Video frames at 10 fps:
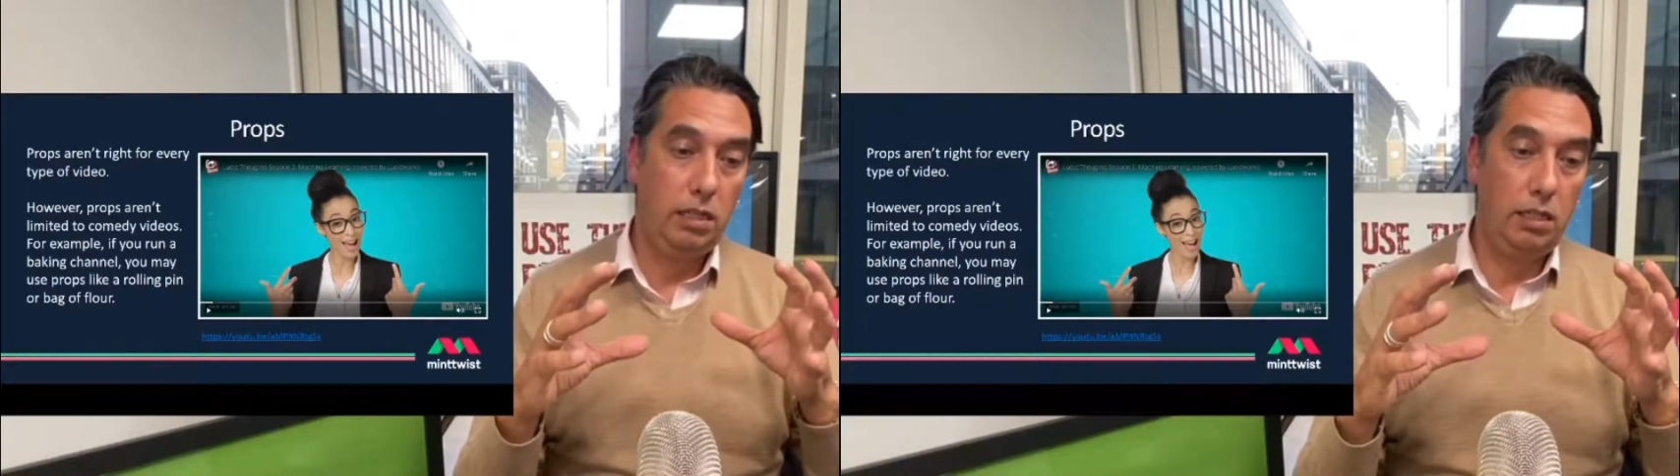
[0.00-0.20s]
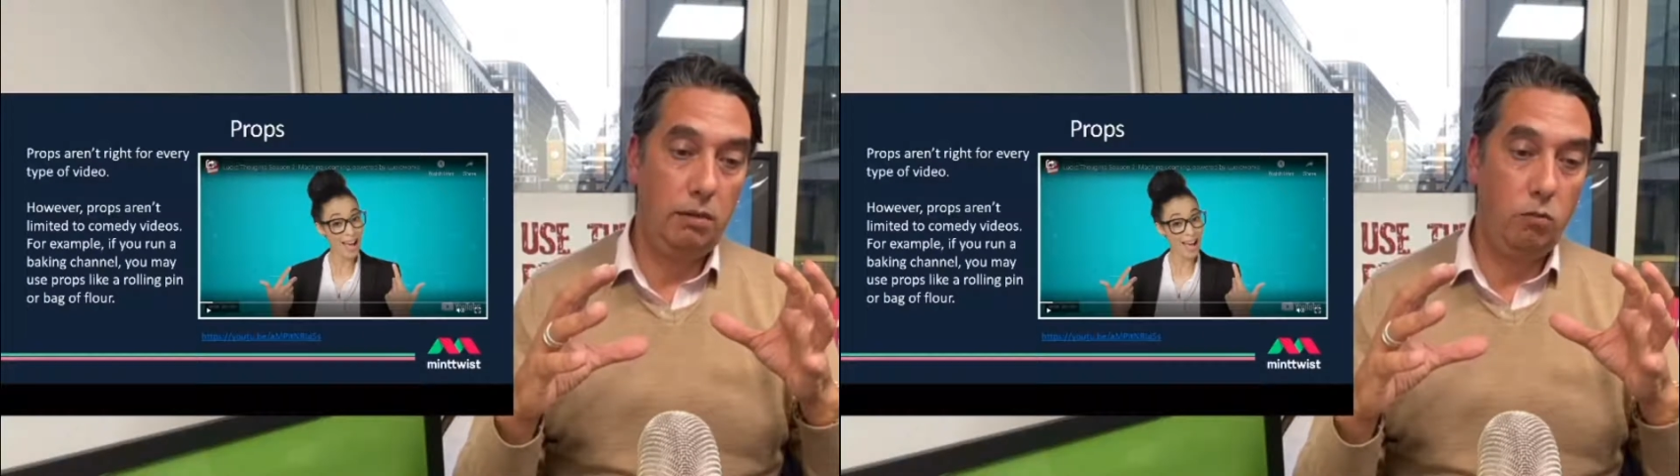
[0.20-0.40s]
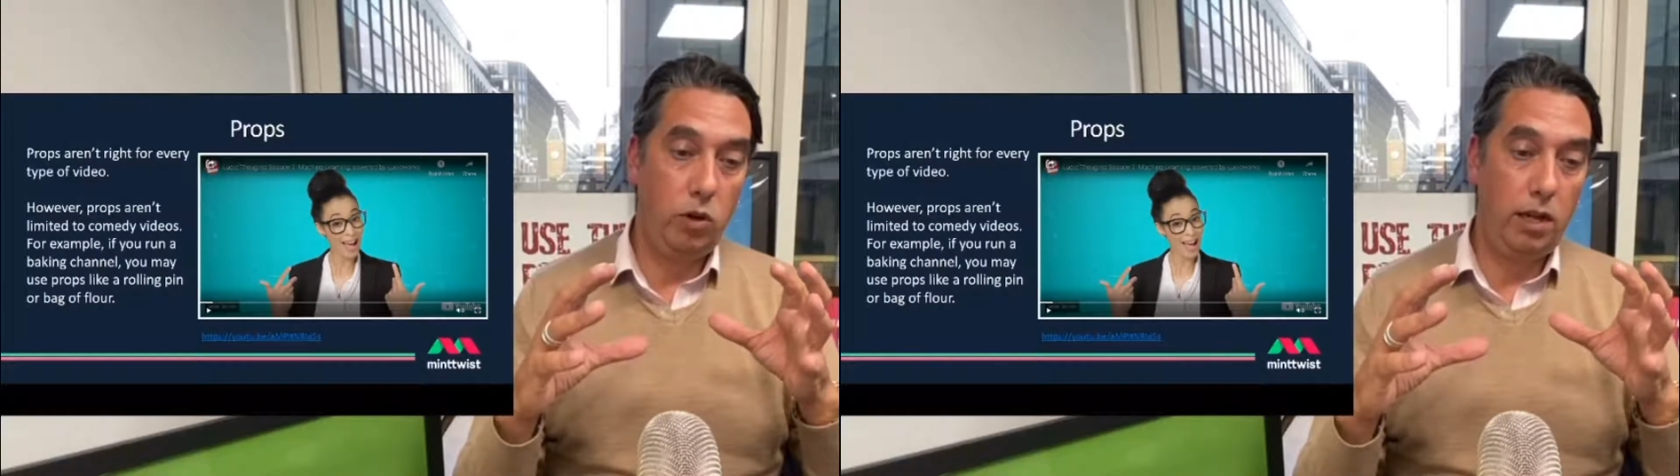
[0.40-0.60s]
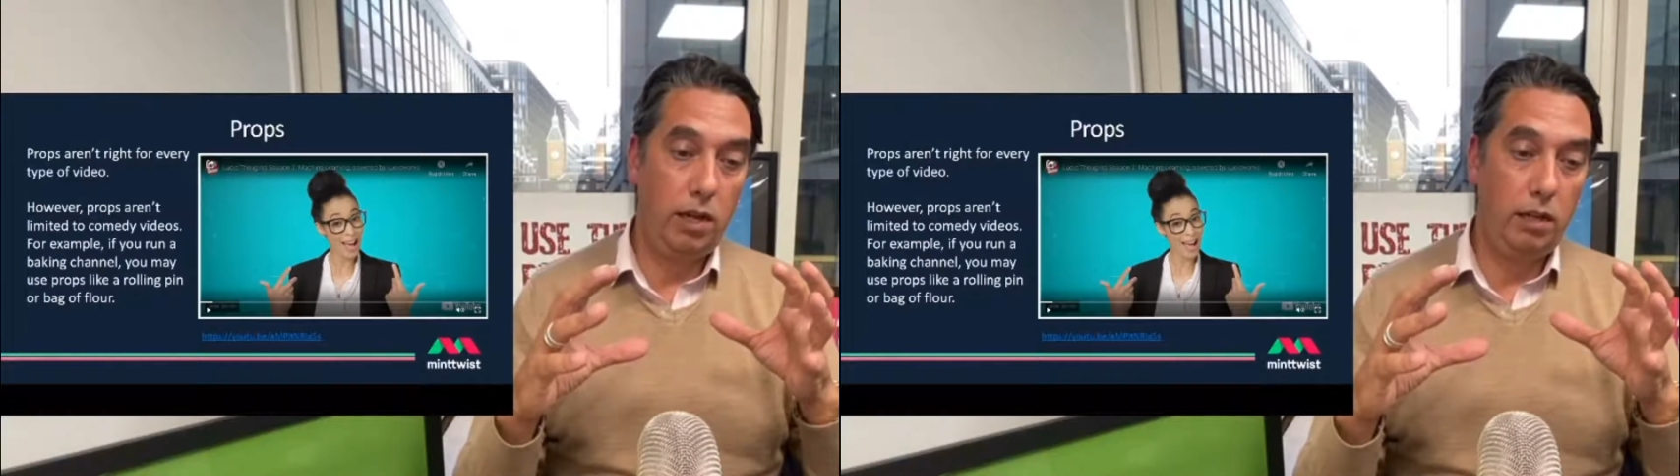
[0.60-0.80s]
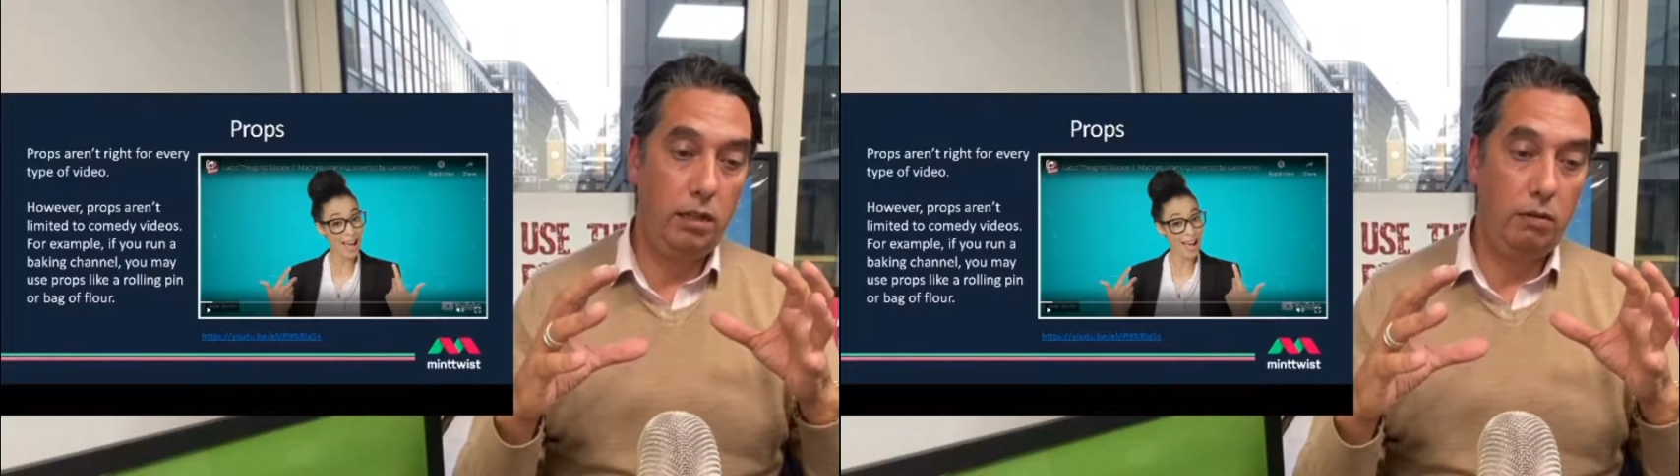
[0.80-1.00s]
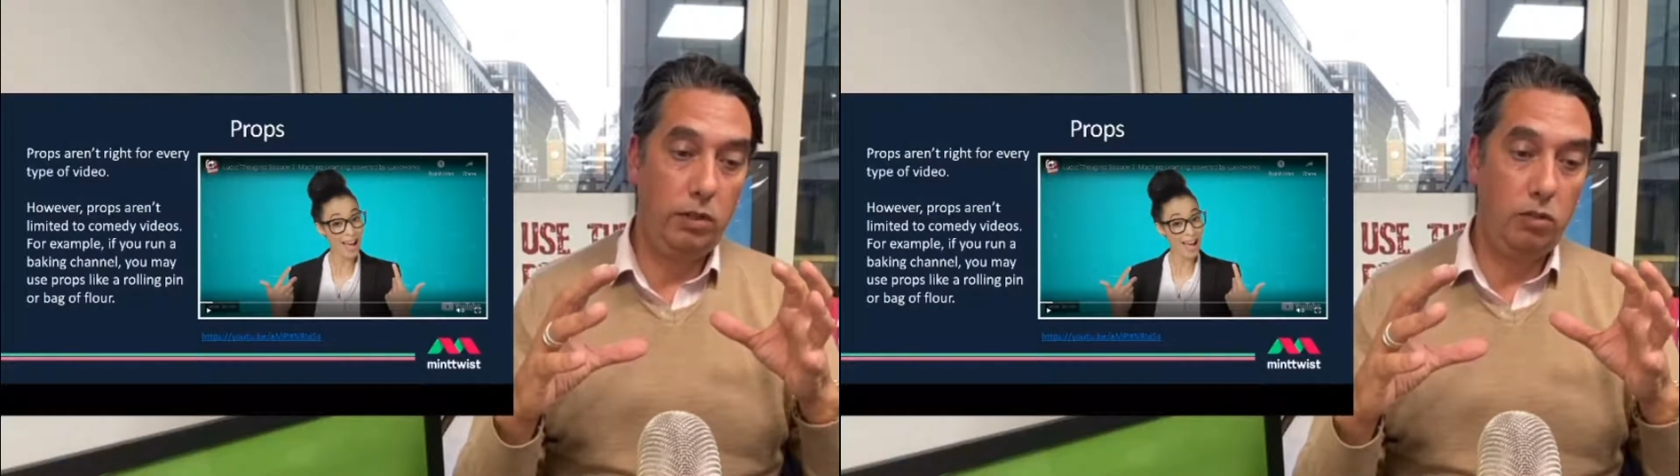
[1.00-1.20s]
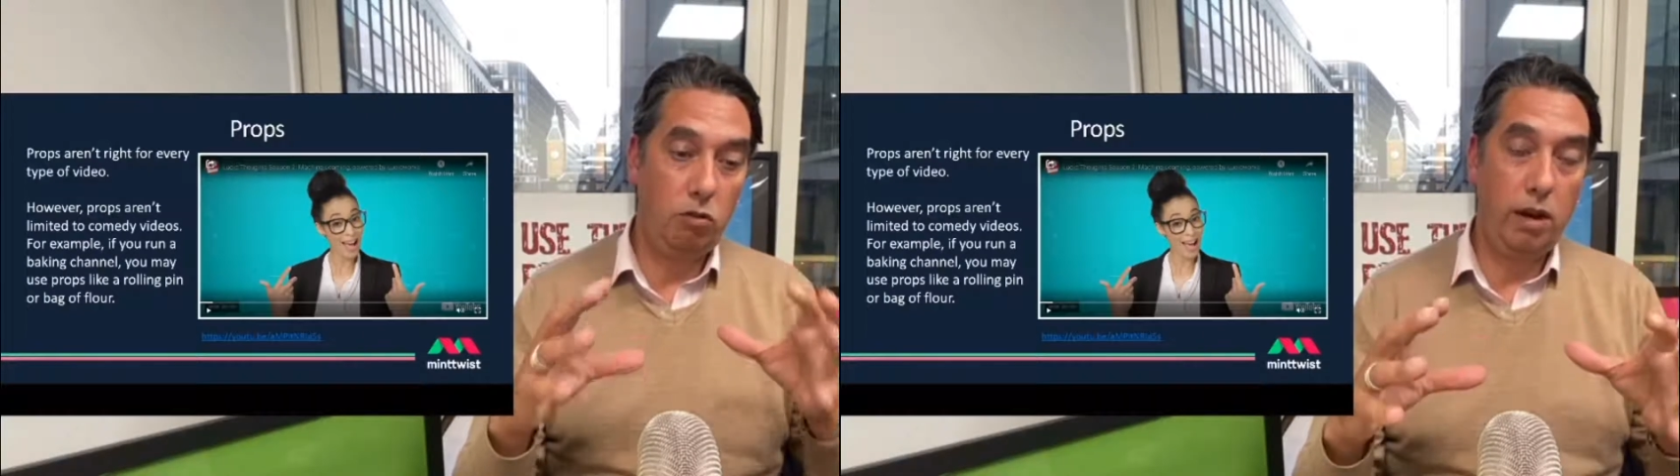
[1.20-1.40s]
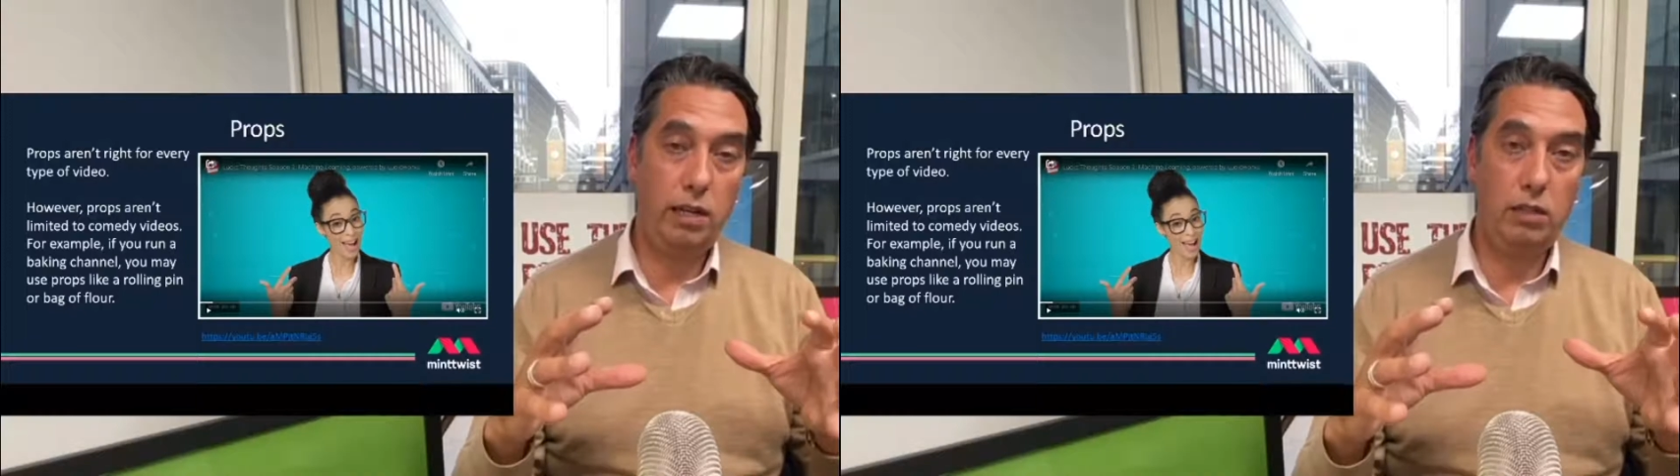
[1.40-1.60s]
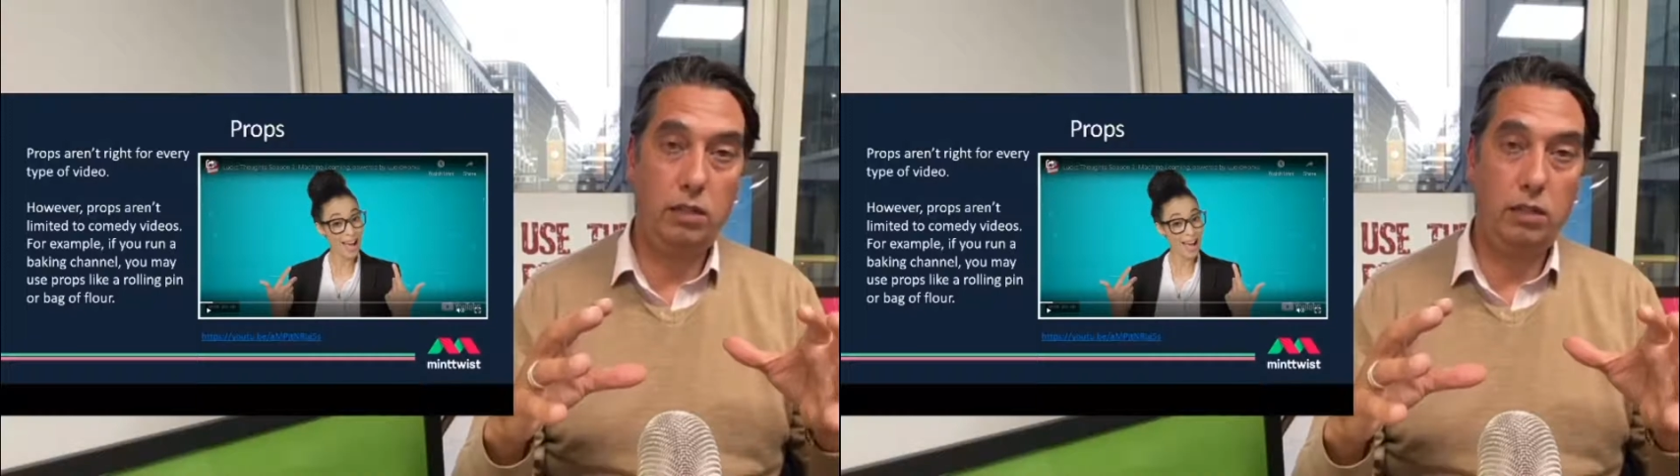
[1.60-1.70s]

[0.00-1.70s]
that we're trying